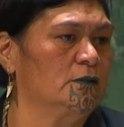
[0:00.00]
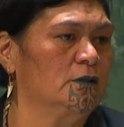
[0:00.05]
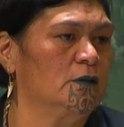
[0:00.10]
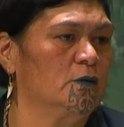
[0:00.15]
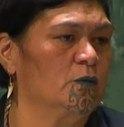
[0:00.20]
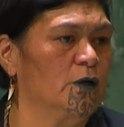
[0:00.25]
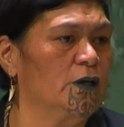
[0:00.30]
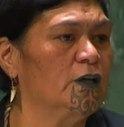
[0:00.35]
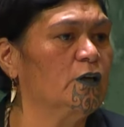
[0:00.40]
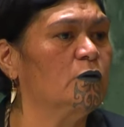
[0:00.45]

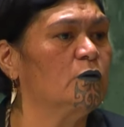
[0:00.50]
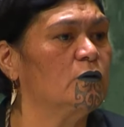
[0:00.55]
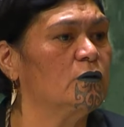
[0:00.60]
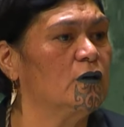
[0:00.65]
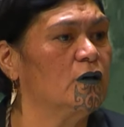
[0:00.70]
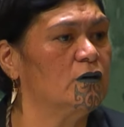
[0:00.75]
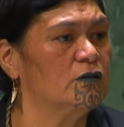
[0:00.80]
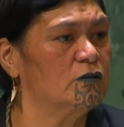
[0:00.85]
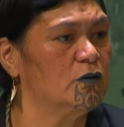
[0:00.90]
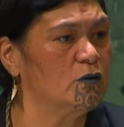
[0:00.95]
We call
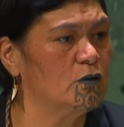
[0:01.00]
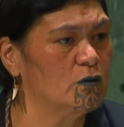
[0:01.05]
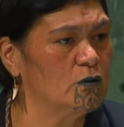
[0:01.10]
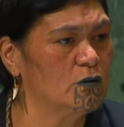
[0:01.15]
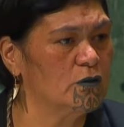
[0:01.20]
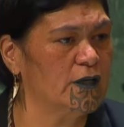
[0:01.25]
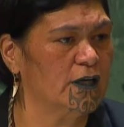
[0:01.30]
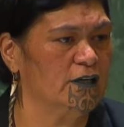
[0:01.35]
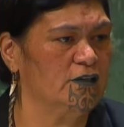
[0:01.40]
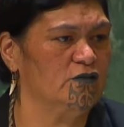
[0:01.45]
on
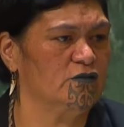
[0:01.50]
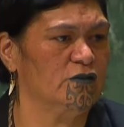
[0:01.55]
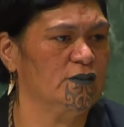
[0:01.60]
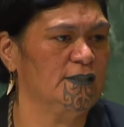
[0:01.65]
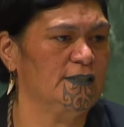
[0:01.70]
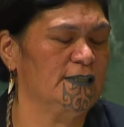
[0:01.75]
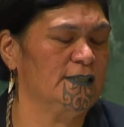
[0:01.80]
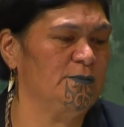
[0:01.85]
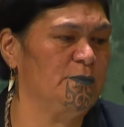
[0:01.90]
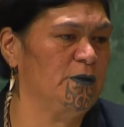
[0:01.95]
all
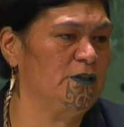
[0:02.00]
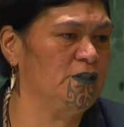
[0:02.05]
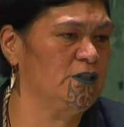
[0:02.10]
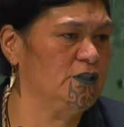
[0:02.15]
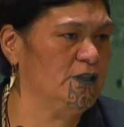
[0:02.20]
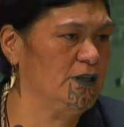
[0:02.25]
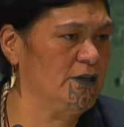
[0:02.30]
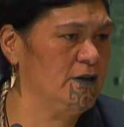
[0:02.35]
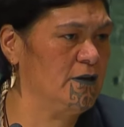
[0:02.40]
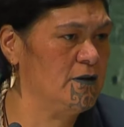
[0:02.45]
countries,
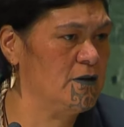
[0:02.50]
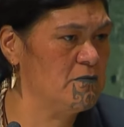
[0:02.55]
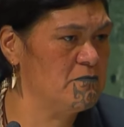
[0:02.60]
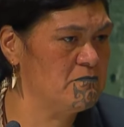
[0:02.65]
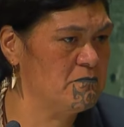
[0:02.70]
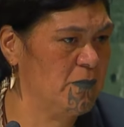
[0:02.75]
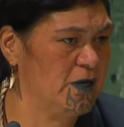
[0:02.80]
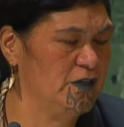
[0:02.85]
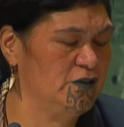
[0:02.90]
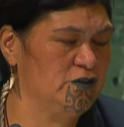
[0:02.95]
especially
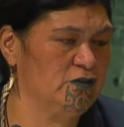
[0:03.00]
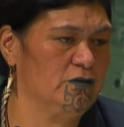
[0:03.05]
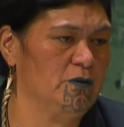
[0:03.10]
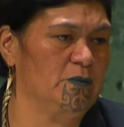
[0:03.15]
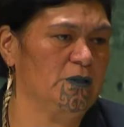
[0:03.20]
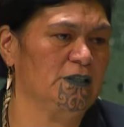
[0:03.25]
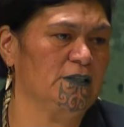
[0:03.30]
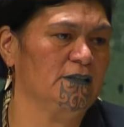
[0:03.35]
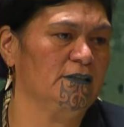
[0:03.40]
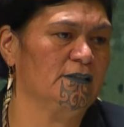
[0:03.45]
major
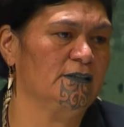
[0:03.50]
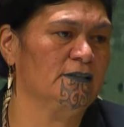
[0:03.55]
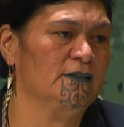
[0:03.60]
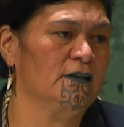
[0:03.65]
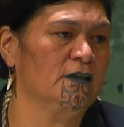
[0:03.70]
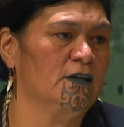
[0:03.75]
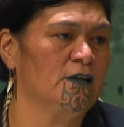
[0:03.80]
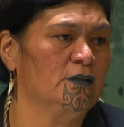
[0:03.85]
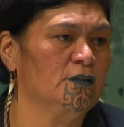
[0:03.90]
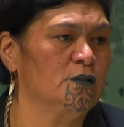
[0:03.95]
emitters,
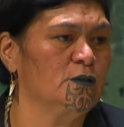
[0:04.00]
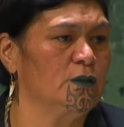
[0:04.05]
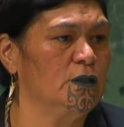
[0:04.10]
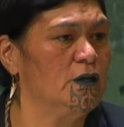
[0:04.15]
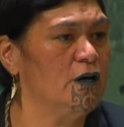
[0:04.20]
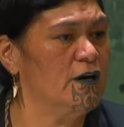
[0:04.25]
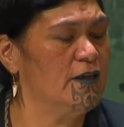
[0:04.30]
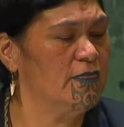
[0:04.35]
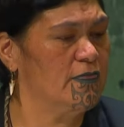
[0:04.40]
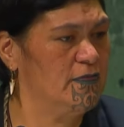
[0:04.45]
to
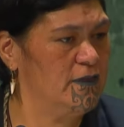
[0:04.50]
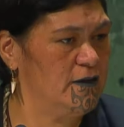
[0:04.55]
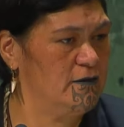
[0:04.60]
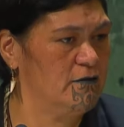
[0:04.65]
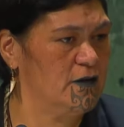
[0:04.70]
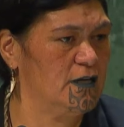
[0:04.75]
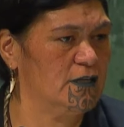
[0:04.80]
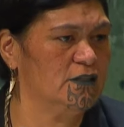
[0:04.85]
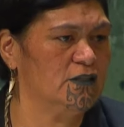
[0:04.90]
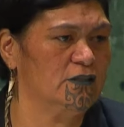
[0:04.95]
align their
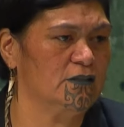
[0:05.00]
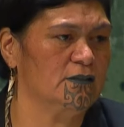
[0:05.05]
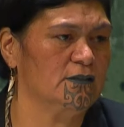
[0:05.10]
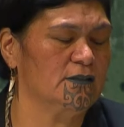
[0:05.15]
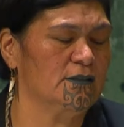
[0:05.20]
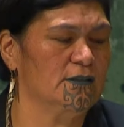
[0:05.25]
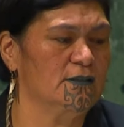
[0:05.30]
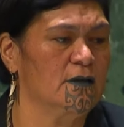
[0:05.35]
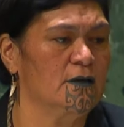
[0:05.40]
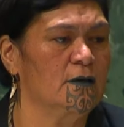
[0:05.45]

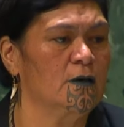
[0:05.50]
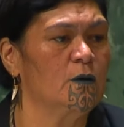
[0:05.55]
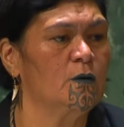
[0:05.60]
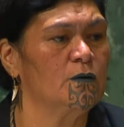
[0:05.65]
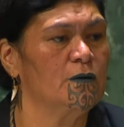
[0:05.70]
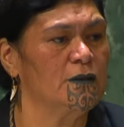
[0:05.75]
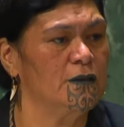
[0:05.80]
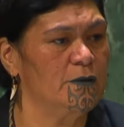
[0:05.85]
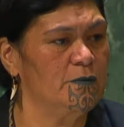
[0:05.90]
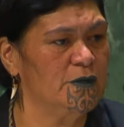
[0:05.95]
actions
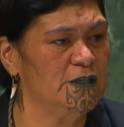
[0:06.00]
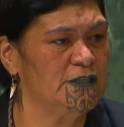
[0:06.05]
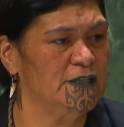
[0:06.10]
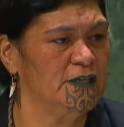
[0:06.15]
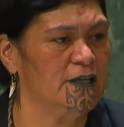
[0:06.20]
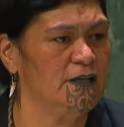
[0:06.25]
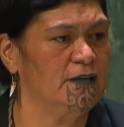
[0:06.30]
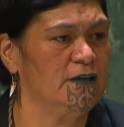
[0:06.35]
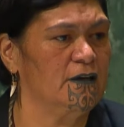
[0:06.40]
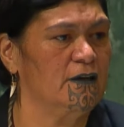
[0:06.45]
with
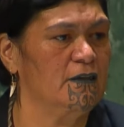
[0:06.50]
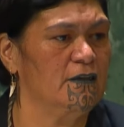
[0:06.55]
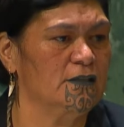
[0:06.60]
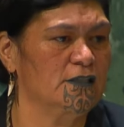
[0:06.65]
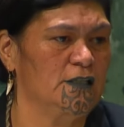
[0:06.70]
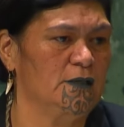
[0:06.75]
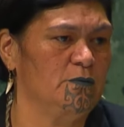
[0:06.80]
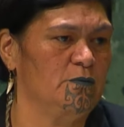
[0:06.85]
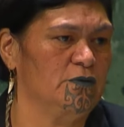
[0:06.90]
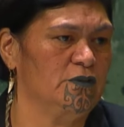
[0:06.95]
limiting the
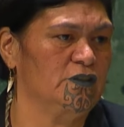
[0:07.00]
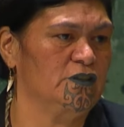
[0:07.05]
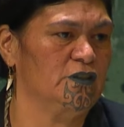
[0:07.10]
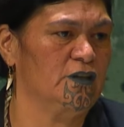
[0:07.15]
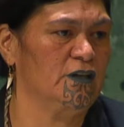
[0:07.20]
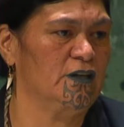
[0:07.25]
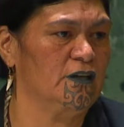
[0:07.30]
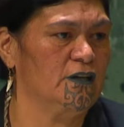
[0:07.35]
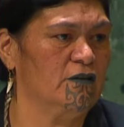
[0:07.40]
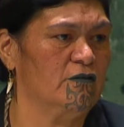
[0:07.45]

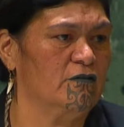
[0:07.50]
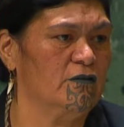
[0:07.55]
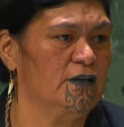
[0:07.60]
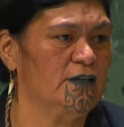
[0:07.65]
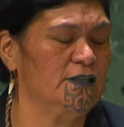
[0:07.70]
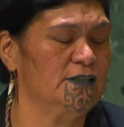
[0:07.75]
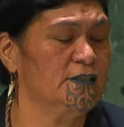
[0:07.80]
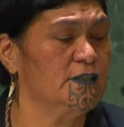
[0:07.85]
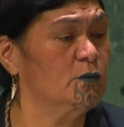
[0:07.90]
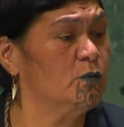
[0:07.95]
temperature
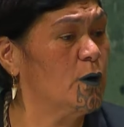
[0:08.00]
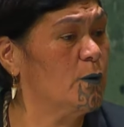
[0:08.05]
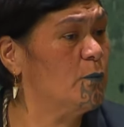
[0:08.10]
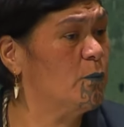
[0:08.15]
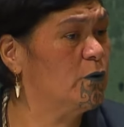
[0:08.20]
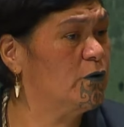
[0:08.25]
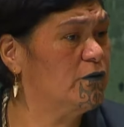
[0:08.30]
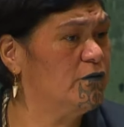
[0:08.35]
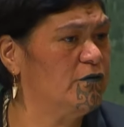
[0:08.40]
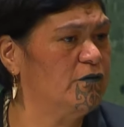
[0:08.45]
increase to
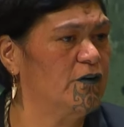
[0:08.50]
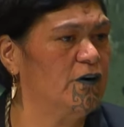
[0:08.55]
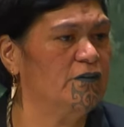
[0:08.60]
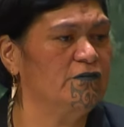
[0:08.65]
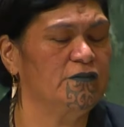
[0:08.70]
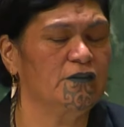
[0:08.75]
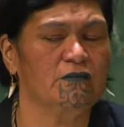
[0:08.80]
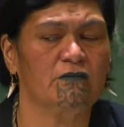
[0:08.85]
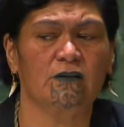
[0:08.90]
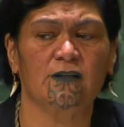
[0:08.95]
1.5
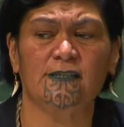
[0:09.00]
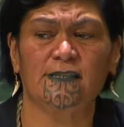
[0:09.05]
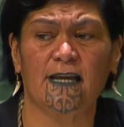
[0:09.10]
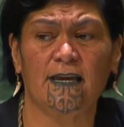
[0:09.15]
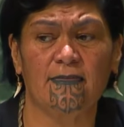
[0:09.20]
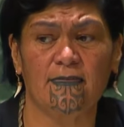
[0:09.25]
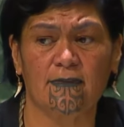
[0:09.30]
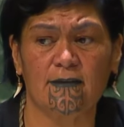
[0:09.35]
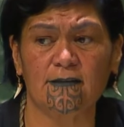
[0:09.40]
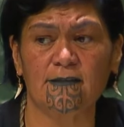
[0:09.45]
degrees,
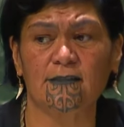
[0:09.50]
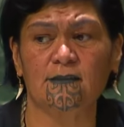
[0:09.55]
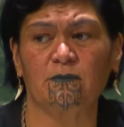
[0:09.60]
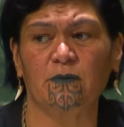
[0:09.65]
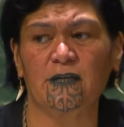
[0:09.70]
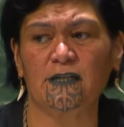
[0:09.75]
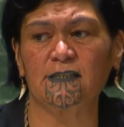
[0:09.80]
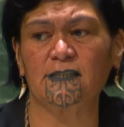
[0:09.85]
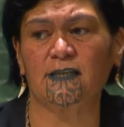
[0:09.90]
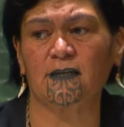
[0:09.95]
and this
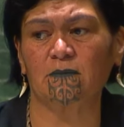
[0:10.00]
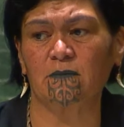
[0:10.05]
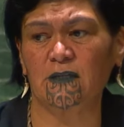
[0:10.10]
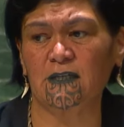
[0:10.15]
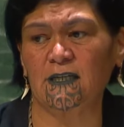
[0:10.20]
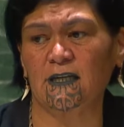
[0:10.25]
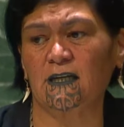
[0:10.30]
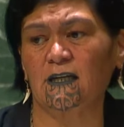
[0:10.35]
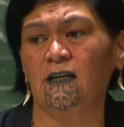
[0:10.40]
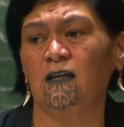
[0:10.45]
means
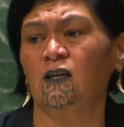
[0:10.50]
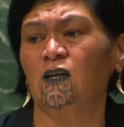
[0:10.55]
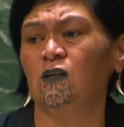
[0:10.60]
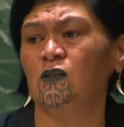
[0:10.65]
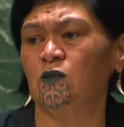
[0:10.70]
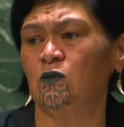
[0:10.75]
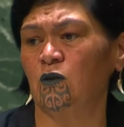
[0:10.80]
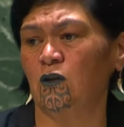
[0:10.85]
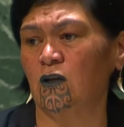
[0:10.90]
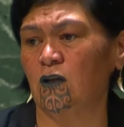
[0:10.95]
committing
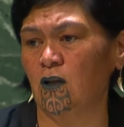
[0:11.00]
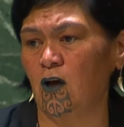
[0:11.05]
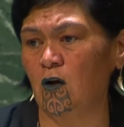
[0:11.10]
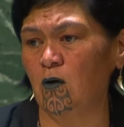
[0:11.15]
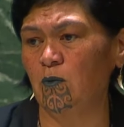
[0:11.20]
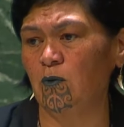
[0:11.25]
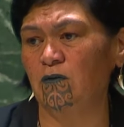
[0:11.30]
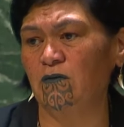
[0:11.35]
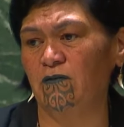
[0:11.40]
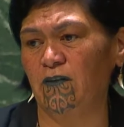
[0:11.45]
to a
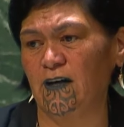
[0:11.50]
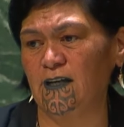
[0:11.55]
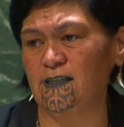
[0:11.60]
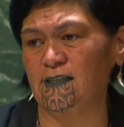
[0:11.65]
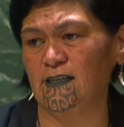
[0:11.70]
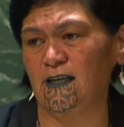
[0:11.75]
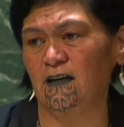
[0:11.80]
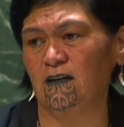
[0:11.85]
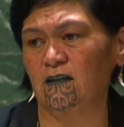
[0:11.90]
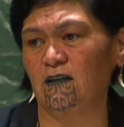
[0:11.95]
global
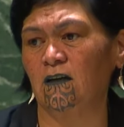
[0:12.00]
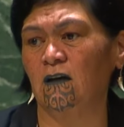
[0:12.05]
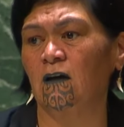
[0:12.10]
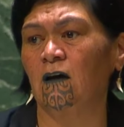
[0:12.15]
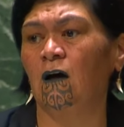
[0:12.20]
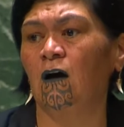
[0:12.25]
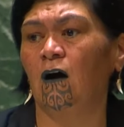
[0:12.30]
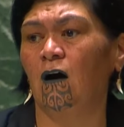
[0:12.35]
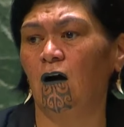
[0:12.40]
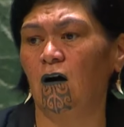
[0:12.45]
phase out
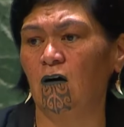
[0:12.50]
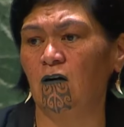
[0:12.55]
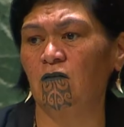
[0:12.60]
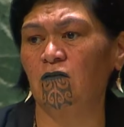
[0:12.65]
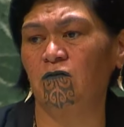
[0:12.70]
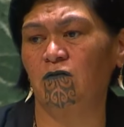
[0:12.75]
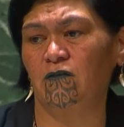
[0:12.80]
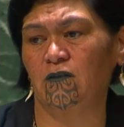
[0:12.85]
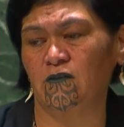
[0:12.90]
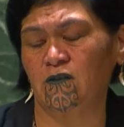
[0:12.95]
of
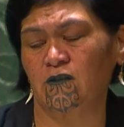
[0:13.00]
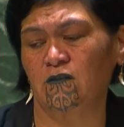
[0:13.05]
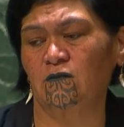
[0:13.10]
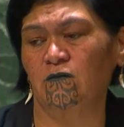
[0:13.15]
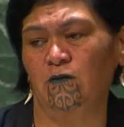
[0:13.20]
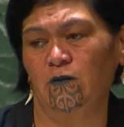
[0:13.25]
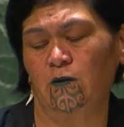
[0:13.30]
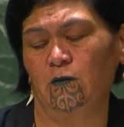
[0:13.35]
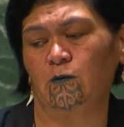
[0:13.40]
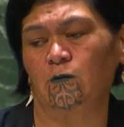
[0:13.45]
fossil
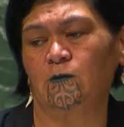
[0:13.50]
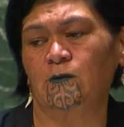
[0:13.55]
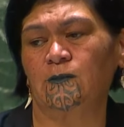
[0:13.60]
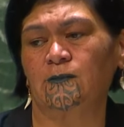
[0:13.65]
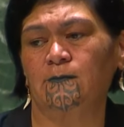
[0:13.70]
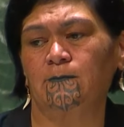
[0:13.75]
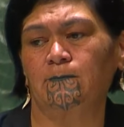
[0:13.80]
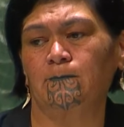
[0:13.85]
fuels.